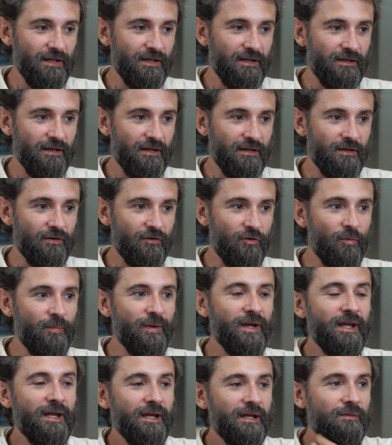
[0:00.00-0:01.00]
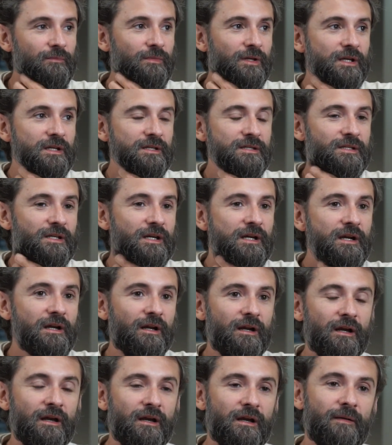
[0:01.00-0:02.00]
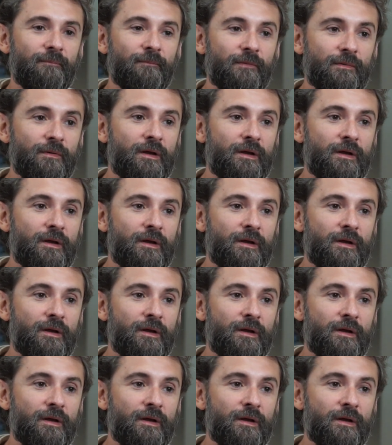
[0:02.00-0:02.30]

in Copenhagen, because they are